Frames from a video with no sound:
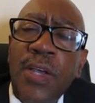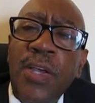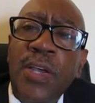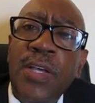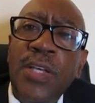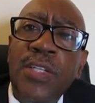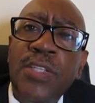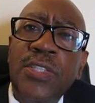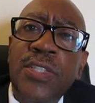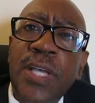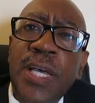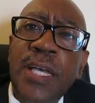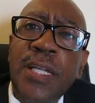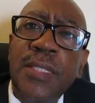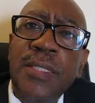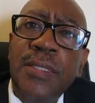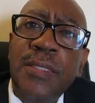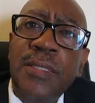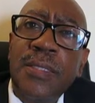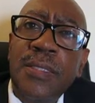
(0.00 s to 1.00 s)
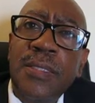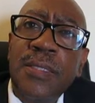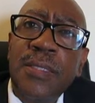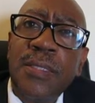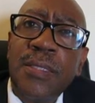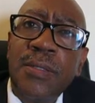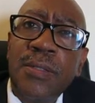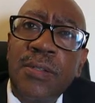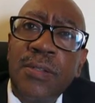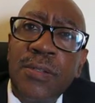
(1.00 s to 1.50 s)
is that
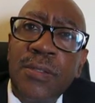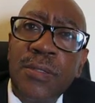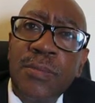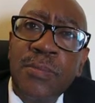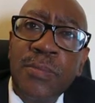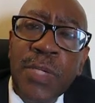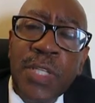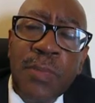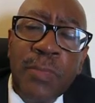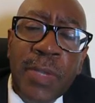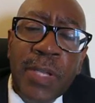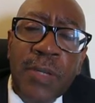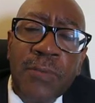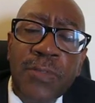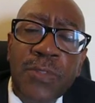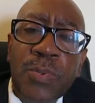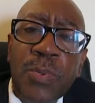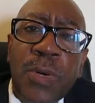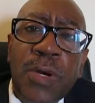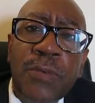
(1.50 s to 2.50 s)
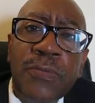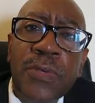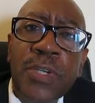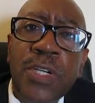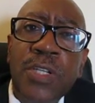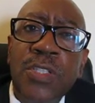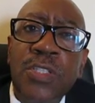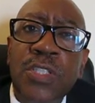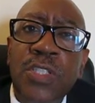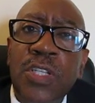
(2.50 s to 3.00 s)
being the mayor for 12
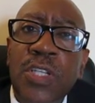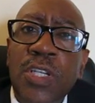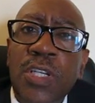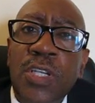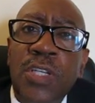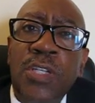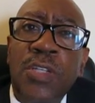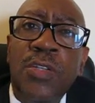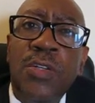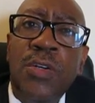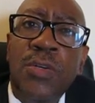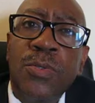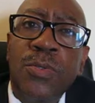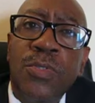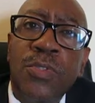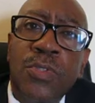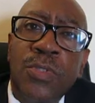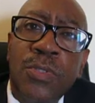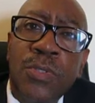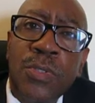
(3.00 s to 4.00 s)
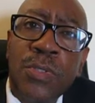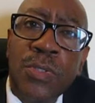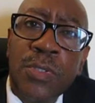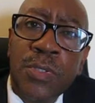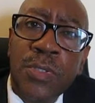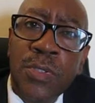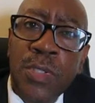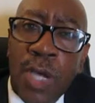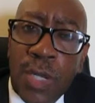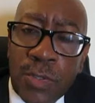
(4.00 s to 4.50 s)
years, he knows
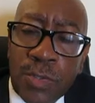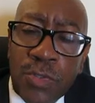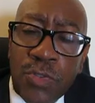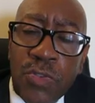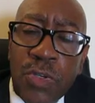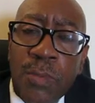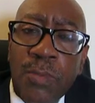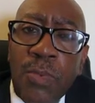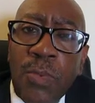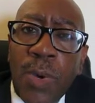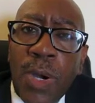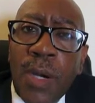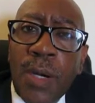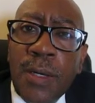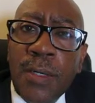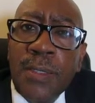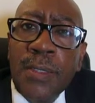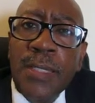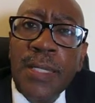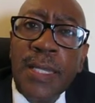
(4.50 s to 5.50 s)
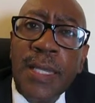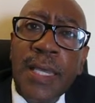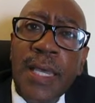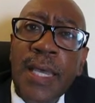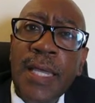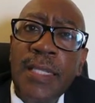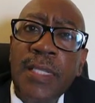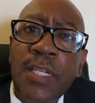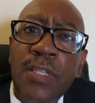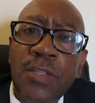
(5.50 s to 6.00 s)
Donald Trump well,
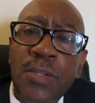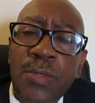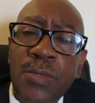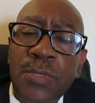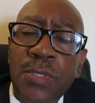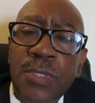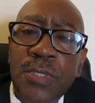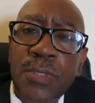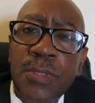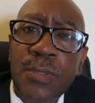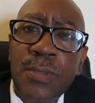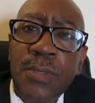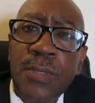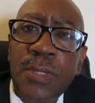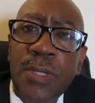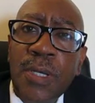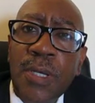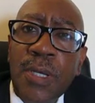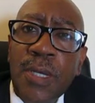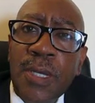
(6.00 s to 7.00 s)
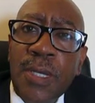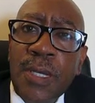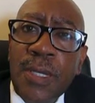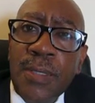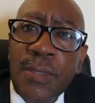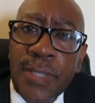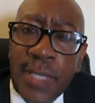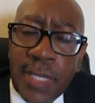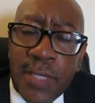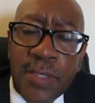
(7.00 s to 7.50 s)
and he knows
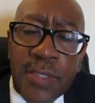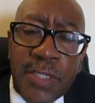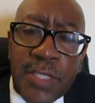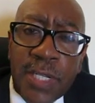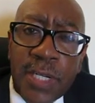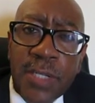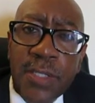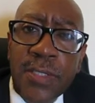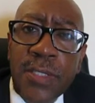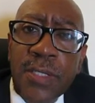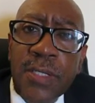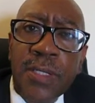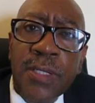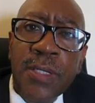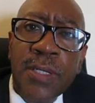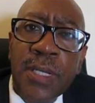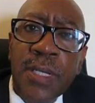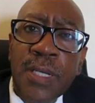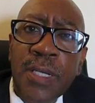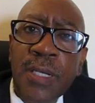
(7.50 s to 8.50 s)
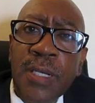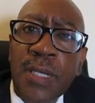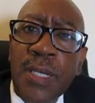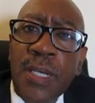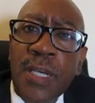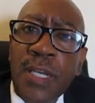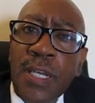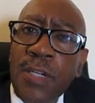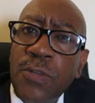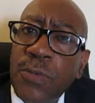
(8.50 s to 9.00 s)
then Senator
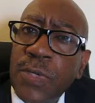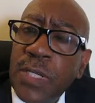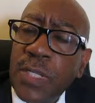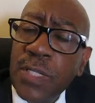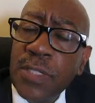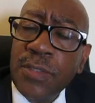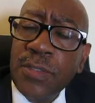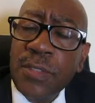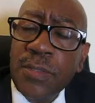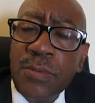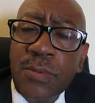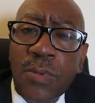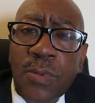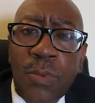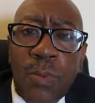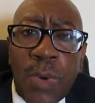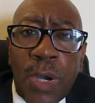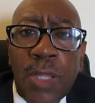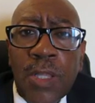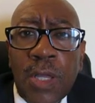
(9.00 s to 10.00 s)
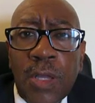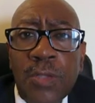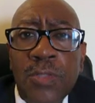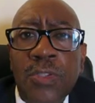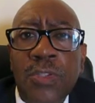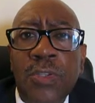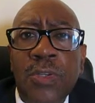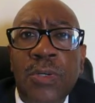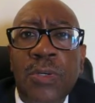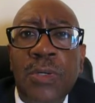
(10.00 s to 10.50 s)
Hillary Clinton well
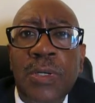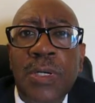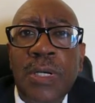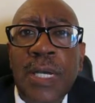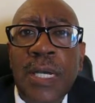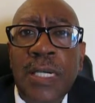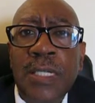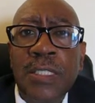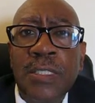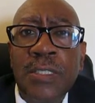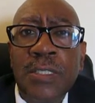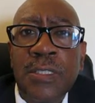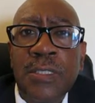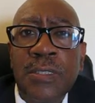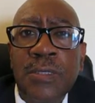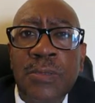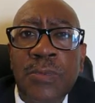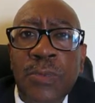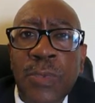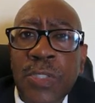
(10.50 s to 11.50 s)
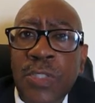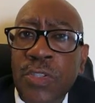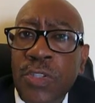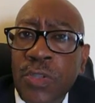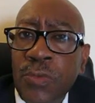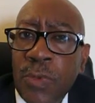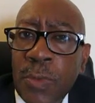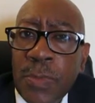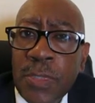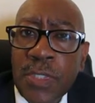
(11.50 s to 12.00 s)
also, as when she
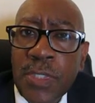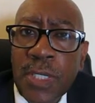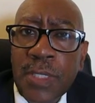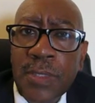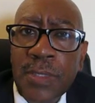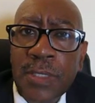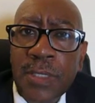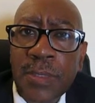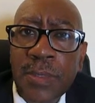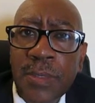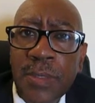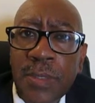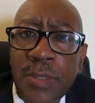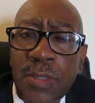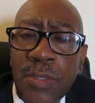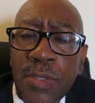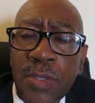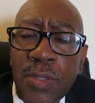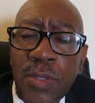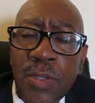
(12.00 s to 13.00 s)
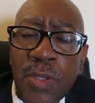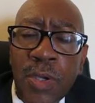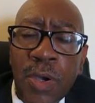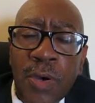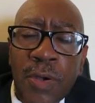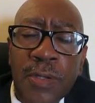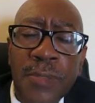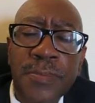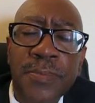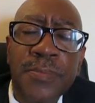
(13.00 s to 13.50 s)
represented New
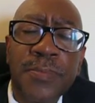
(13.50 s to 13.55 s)
York.